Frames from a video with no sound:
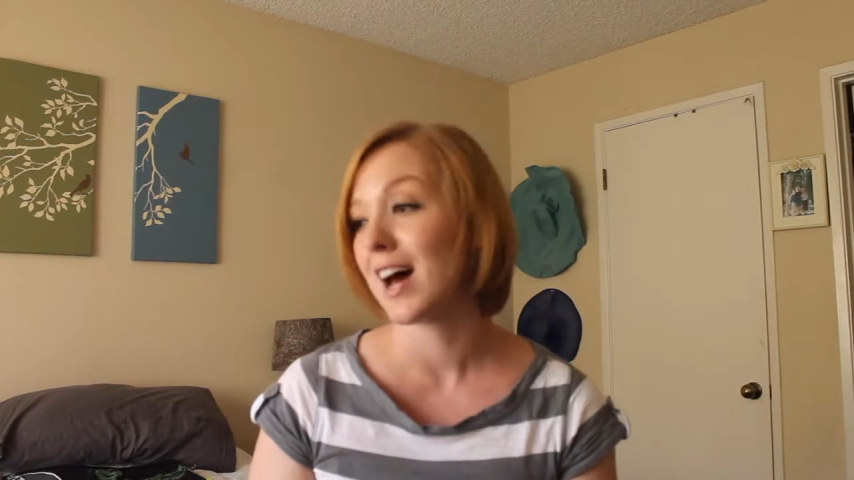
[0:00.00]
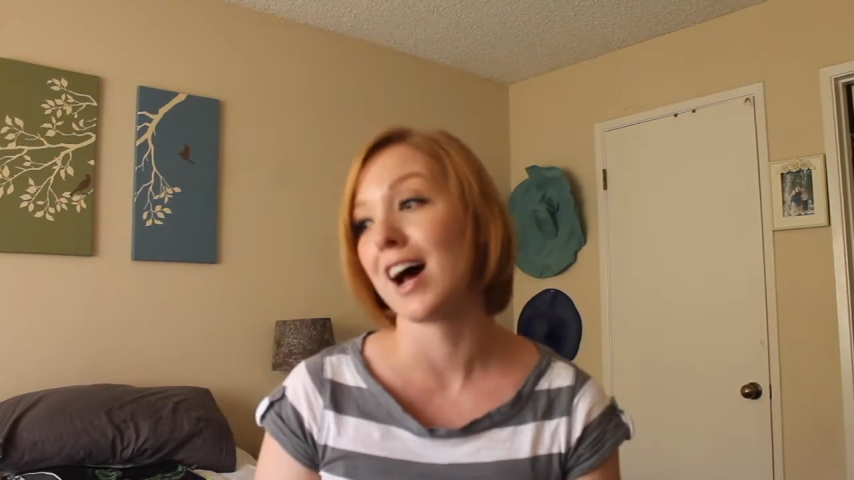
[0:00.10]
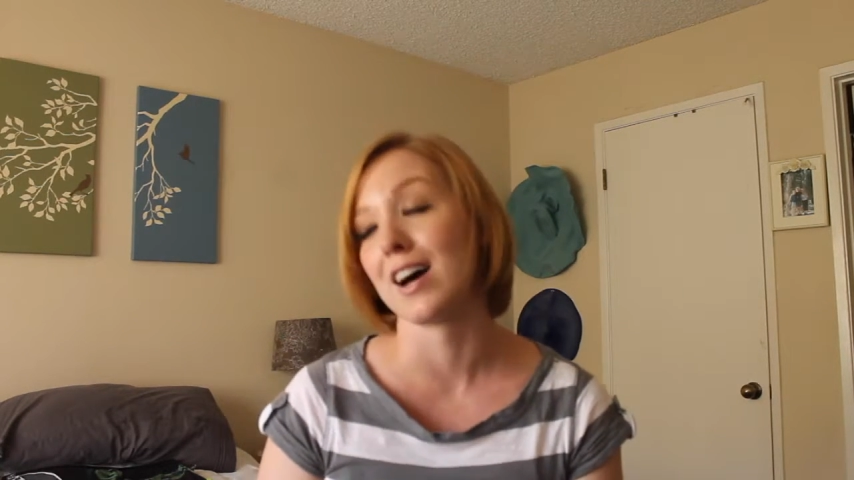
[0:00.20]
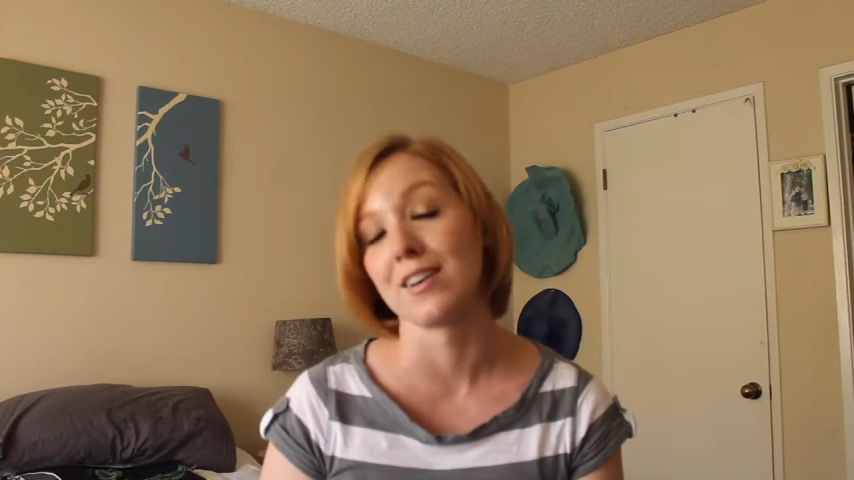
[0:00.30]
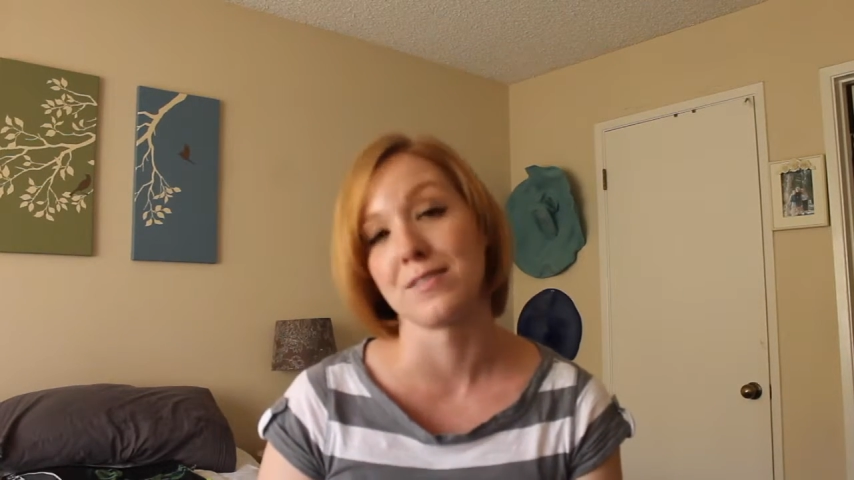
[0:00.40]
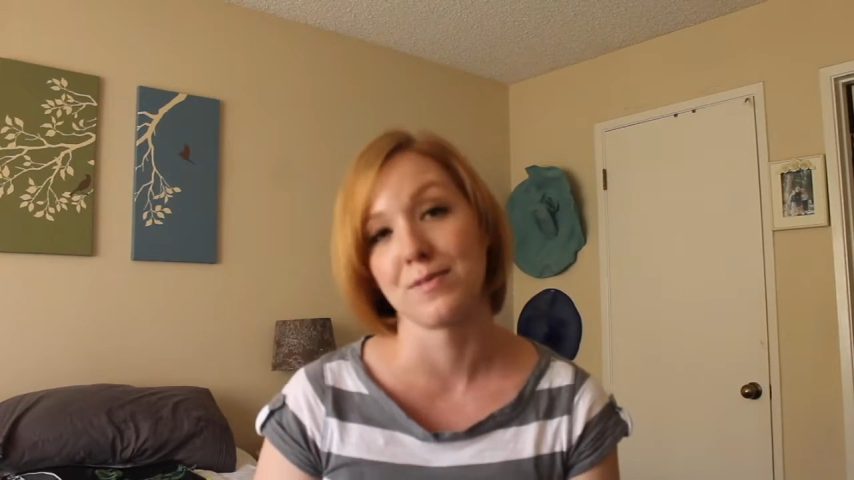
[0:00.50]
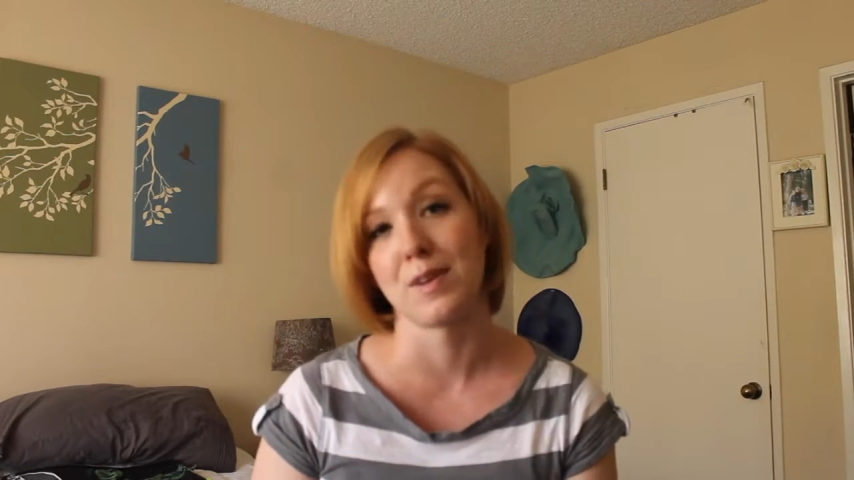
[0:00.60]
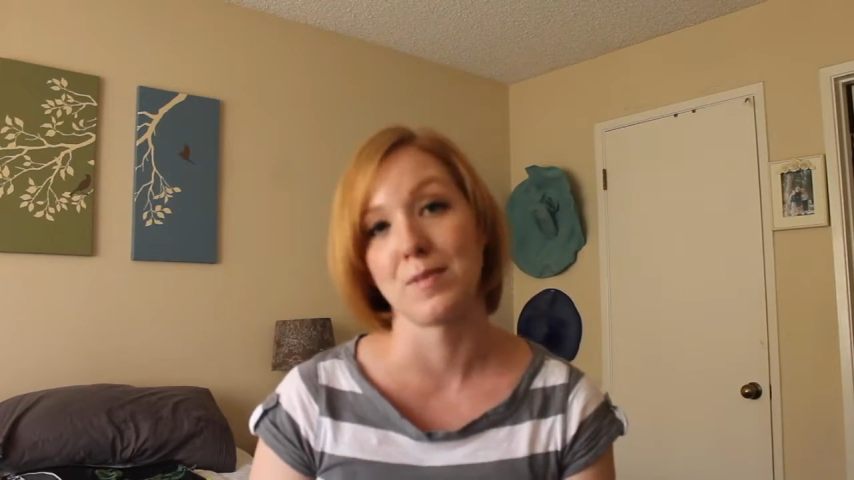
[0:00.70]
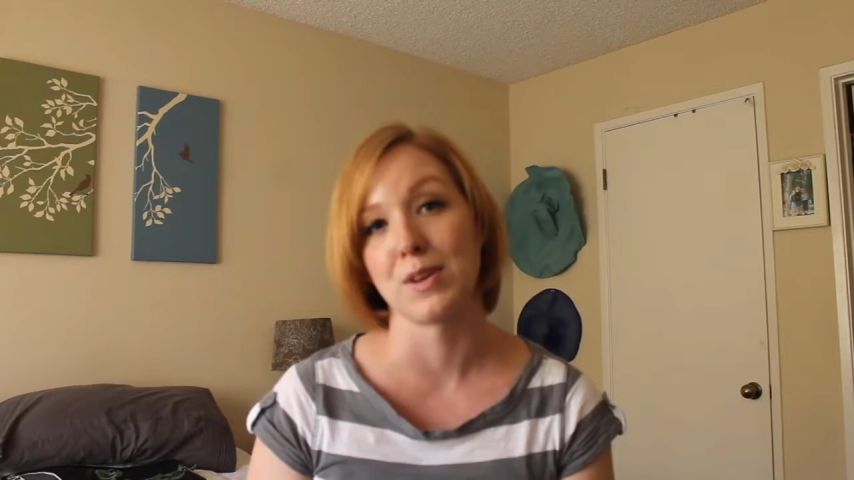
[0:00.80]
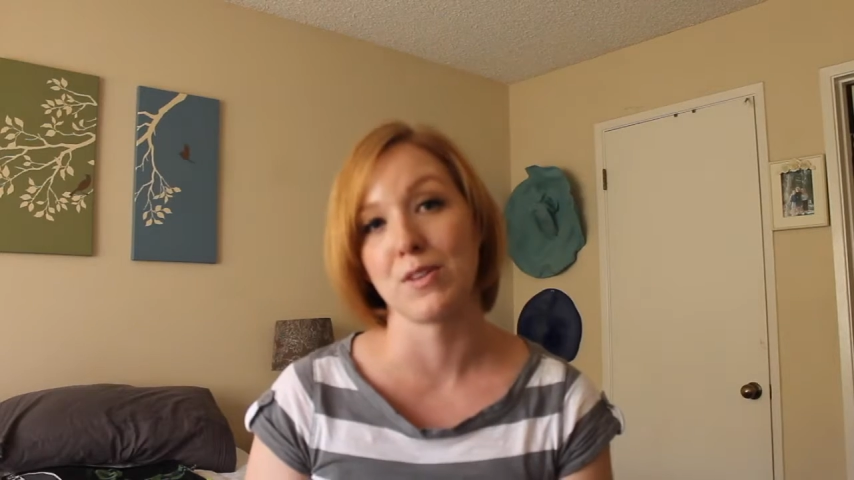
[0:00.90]

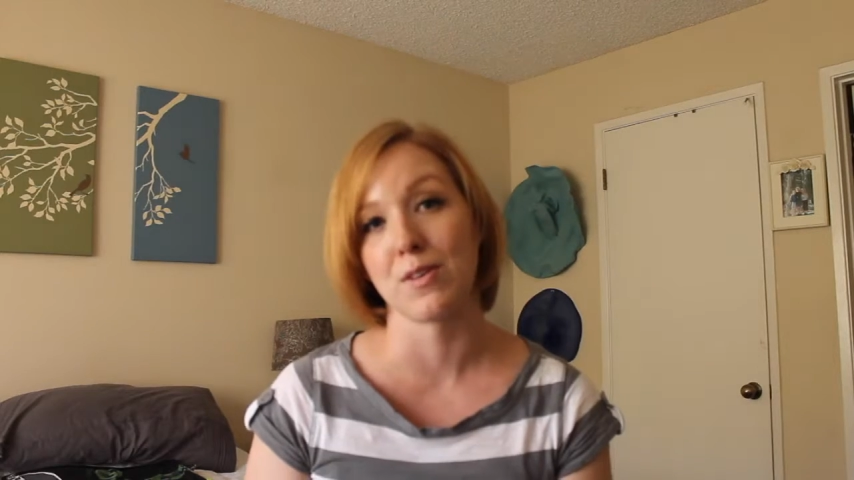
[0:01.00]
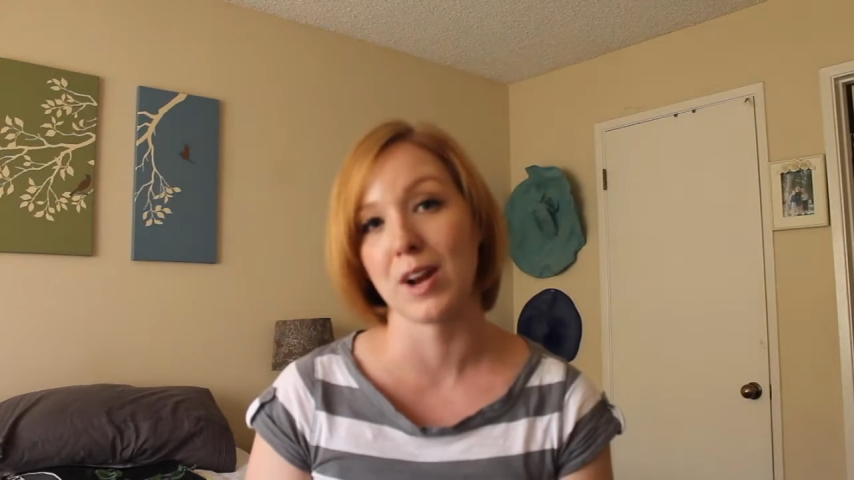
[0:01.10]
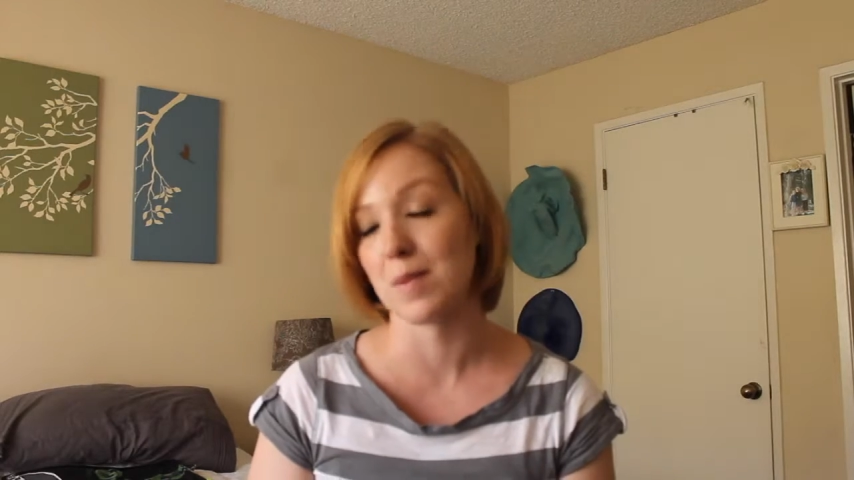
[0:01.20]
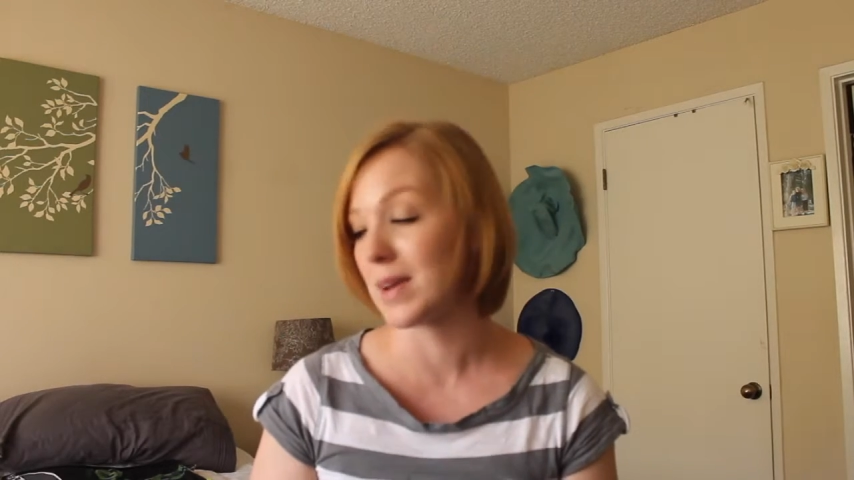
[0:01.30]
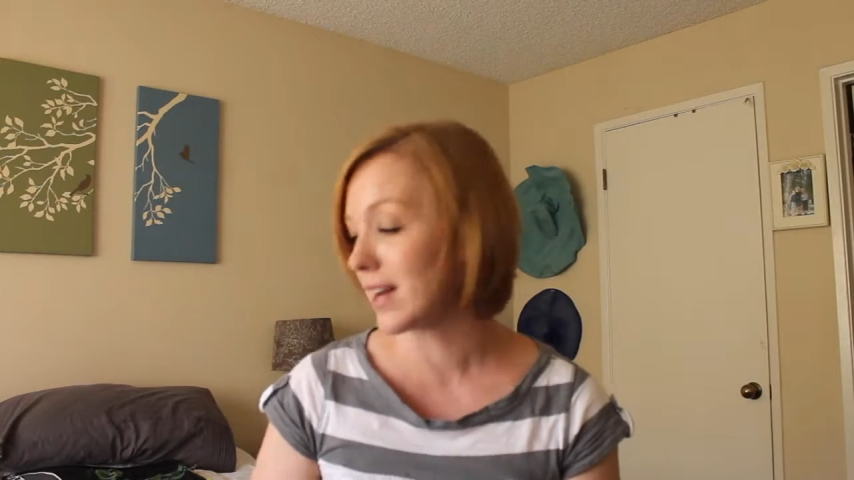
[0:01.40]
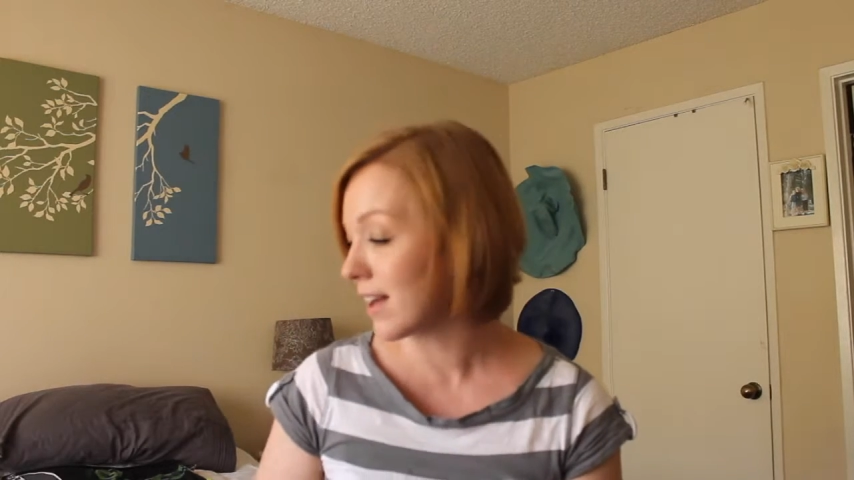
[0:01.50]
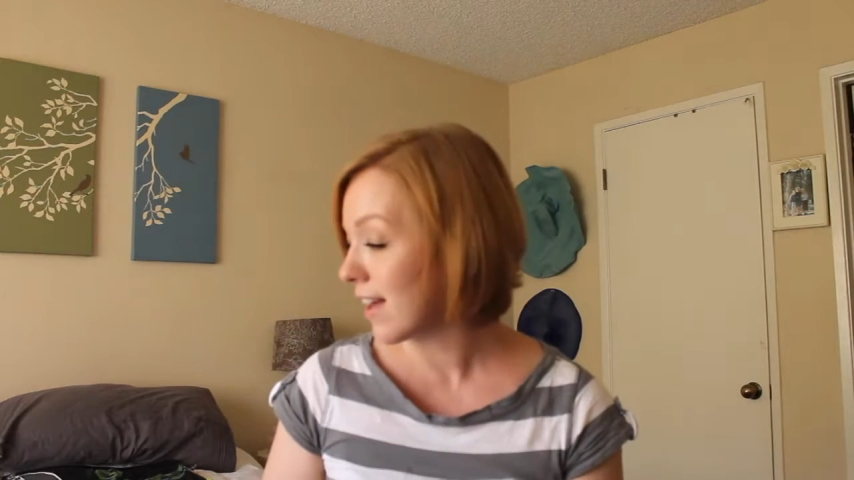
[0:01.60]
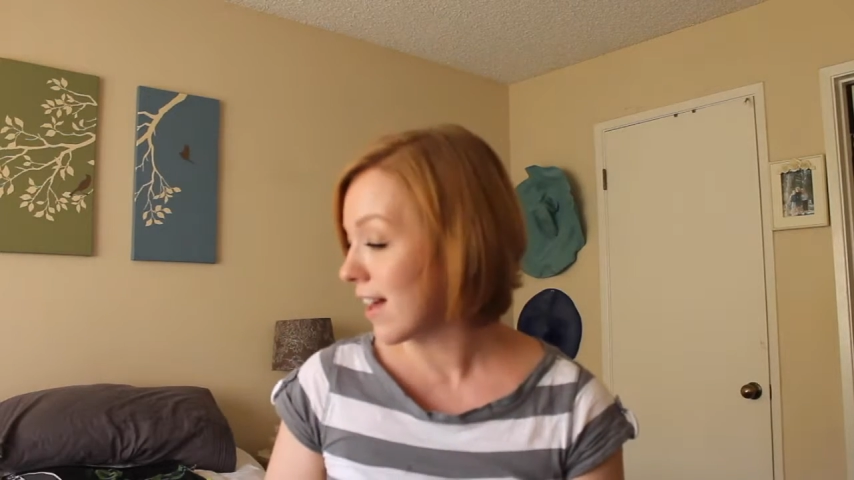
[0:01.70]
Maybe you know what I mean.